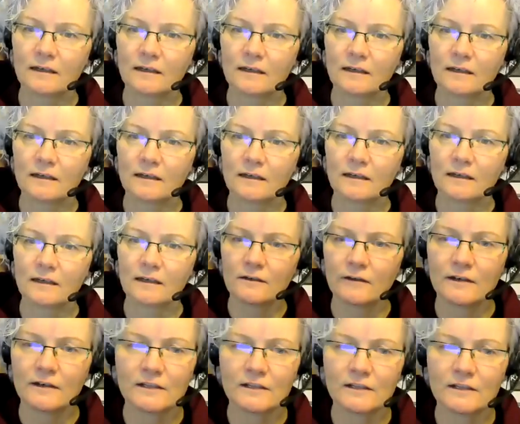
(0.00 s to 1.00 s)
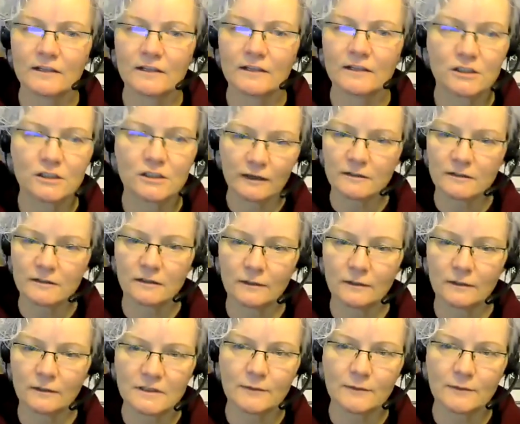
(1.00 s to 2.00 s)
taking advantage of that as
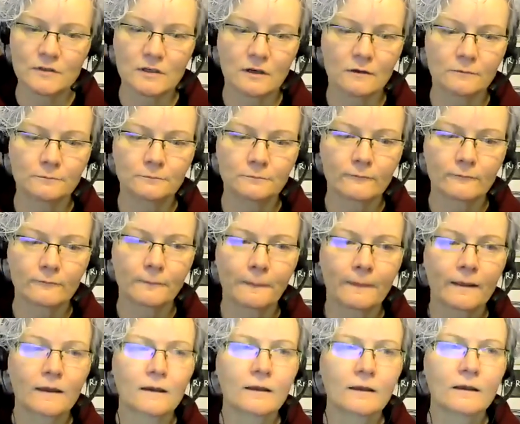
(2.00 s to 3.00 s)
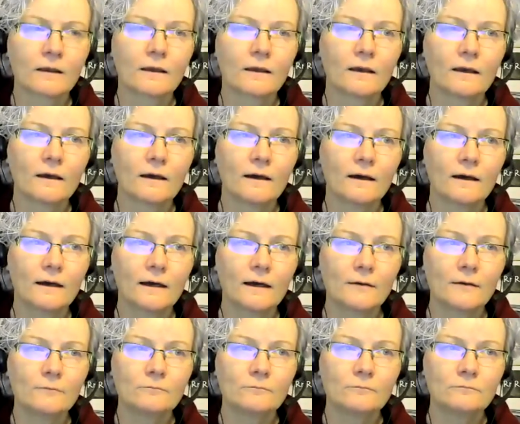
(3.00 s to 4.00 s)
time goes on.
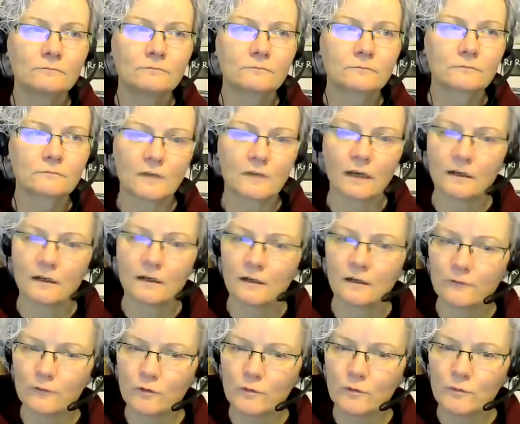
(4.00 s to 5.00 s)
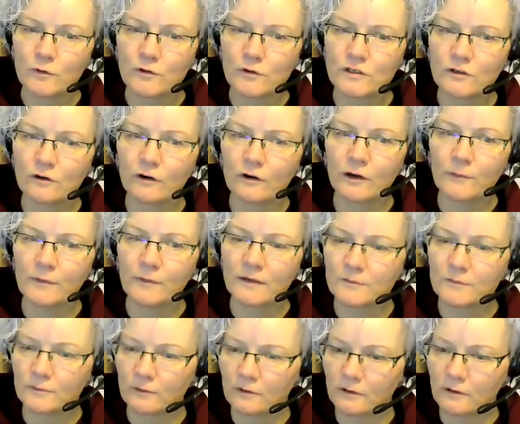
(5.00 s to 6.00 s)
I'll cover one more story
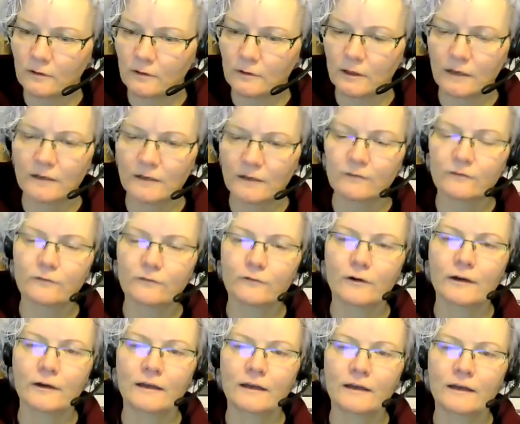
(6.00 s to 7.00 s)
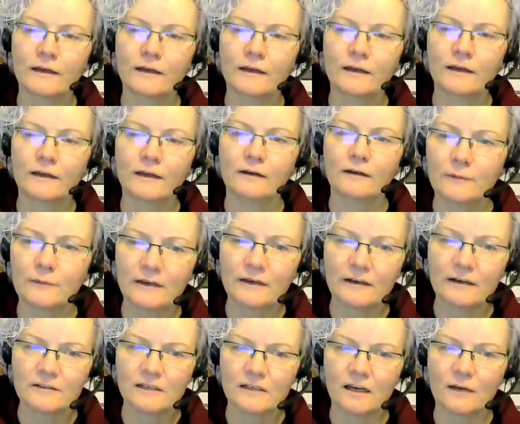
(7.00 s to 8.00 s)
because we're kind of going to be running out of
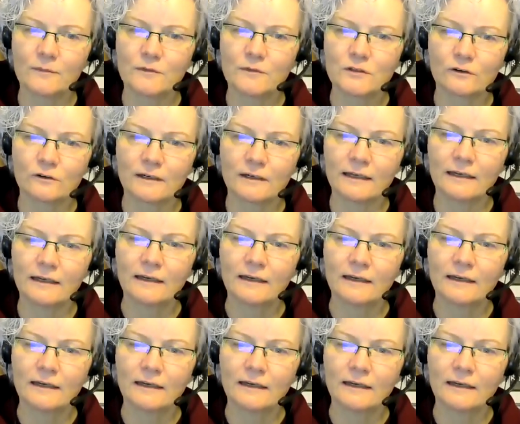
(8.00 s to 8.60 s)
time shortly.